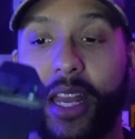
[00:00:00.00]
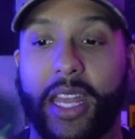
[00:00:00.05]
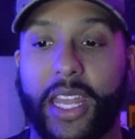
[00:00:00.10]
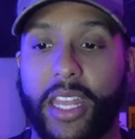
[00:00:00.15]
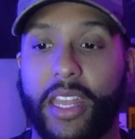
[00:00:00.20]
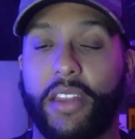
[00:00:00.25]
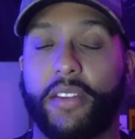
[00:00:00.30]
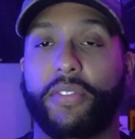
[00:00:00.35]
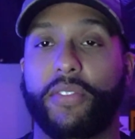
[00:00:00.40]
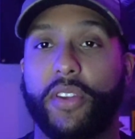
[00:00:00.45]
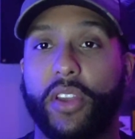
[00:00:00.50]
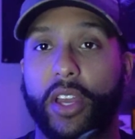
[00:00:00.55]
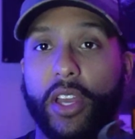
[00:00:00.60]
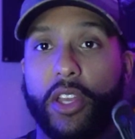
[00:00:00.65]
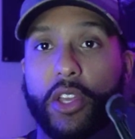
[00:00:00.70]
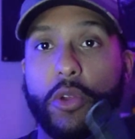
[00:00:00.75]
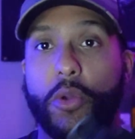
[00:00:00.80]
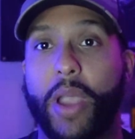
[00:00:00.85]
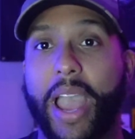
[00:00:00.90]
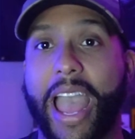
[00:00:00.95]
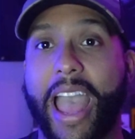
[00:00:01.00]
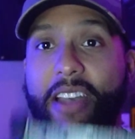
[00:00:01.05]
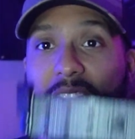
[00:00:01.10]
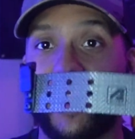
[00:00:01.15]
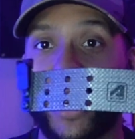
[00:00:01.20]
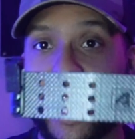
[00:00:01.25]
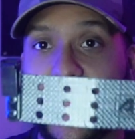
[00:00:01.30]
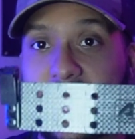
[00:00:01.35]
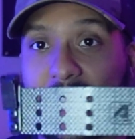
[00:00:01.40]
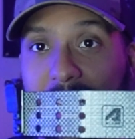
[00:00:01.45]
If you have
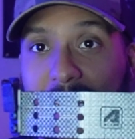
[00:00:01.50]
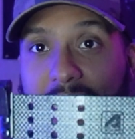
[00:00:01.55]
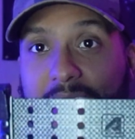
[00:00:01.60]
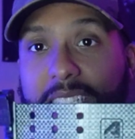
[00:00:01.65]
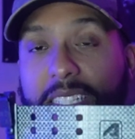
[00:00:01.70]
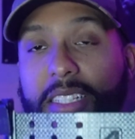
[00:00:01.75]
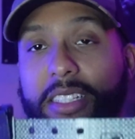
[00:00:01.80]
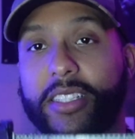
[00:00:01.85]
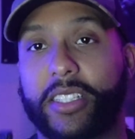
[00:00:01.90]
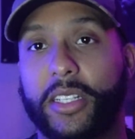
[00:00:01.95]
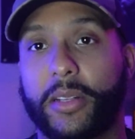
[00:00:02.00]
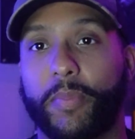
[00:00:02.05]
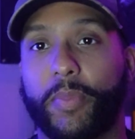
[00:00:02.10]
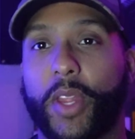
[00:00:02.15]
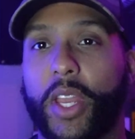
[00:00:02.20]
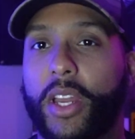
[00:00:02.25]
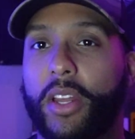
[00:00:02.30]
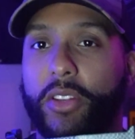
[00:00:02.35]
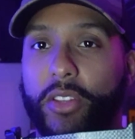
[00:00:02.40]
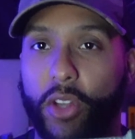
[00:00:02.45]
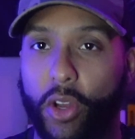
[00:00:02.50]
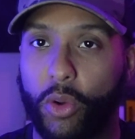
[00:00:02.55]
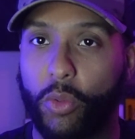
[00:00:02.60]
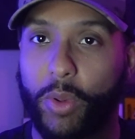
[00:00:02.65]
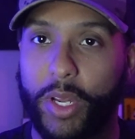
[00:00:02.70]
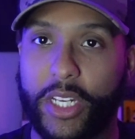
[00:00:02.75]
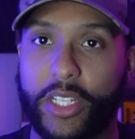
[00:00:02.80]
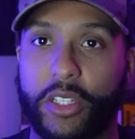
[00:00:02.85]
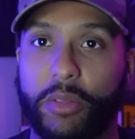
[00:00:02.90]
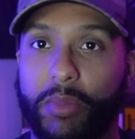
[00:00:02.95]
an alias system, don't
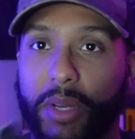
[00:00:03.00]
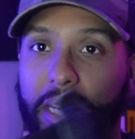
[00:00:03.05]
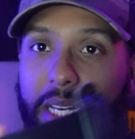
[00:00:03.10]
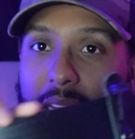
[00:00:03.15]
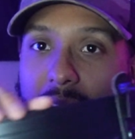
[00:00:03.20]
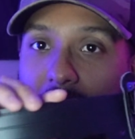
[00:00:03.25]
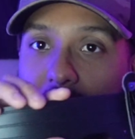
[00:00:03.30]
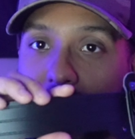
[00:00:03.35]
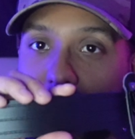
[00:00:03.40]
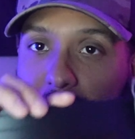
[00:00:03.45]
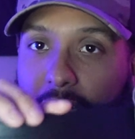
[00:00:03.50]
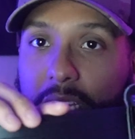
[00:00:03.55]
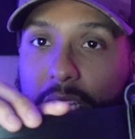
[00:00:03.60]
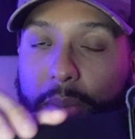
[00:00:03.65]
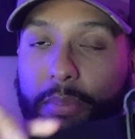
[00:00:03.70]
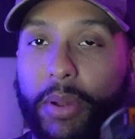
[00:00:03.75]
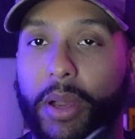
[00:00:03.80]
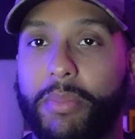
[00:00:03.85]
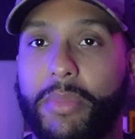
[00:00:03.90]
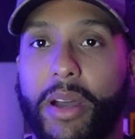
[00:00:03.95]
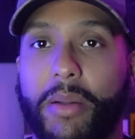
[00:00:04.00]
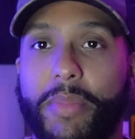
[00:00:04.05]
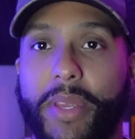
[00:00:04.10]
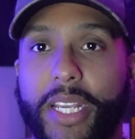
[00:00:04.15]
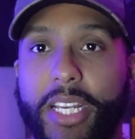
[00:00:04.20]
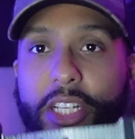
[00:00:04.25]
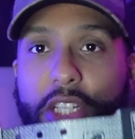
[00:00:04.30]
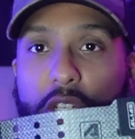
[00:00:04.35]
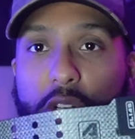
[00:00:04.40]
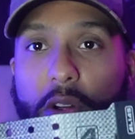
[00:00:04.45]
waste your money and get the clip-on belt
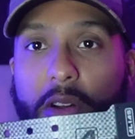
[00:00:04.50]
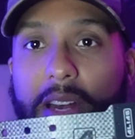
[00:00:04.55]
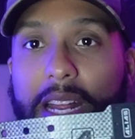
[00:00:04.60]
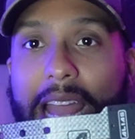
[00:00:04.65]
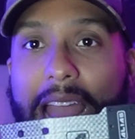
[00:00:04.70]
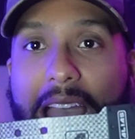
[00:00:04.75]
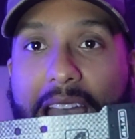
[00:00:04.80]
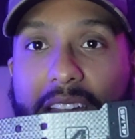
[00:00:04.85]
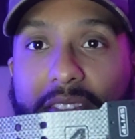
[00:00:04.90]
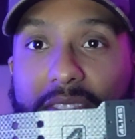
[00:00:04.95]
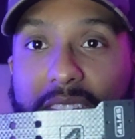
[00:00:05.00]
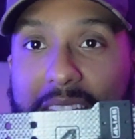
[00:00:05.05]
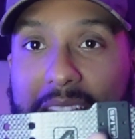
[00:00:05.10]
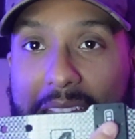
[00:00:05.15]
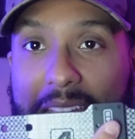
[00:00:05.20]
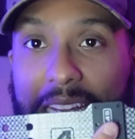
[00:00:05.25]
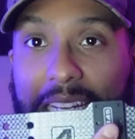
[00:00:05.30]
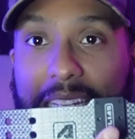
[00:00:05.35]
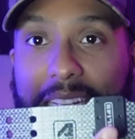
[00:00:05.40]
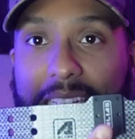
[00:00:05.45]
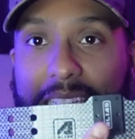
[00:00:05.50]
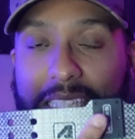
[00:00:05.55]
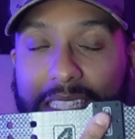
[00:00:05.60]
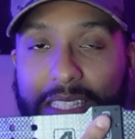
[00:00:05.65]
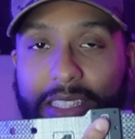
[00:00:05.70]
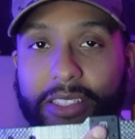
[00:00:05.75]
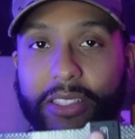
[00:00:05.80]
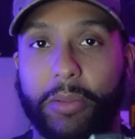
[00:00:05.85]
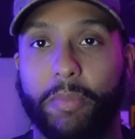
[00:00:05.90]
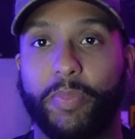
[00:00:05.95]
because you already have the alias
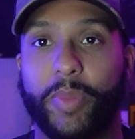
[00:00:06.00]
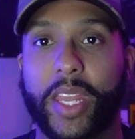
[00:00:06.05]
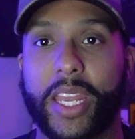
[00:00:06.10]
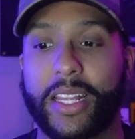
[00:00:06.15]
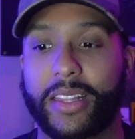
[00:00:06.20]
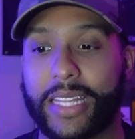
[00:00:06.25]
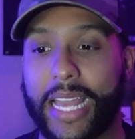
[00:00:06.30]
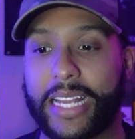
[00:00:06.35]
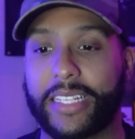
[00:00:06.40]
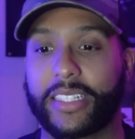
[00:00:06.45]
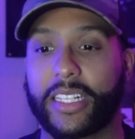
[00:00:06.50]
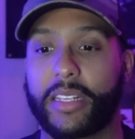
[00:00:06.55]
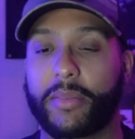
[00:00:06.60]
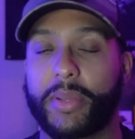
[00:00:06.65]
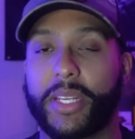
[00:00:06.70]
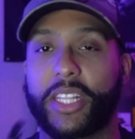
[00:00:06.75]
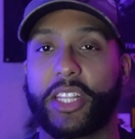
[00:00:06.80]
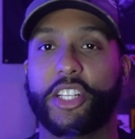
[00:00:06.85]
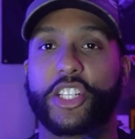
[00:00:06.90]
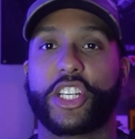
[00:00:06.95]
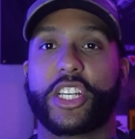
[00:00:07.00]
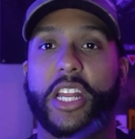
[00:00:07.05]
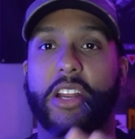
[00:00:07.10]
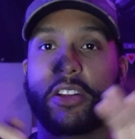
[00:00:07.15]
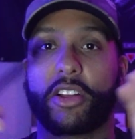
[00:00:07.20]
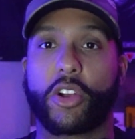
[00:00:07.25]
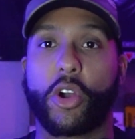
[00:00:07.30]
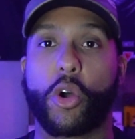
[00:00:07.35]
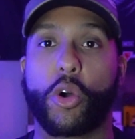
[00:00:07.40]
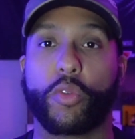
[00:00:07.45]
system. That's going to be the
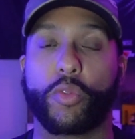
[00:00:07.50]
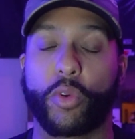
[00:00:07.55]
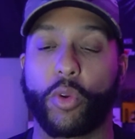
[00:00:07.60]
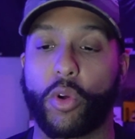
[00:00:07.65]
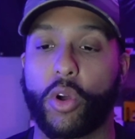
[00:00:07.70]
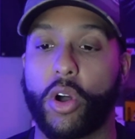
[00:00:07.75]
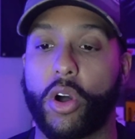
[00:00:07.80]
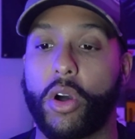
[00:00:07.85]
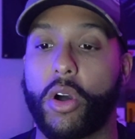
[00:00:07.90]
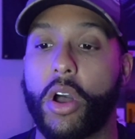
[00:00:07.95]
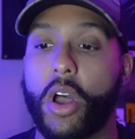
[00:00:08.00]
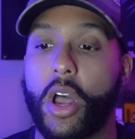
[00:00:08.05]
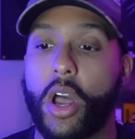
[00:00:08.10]
generic overall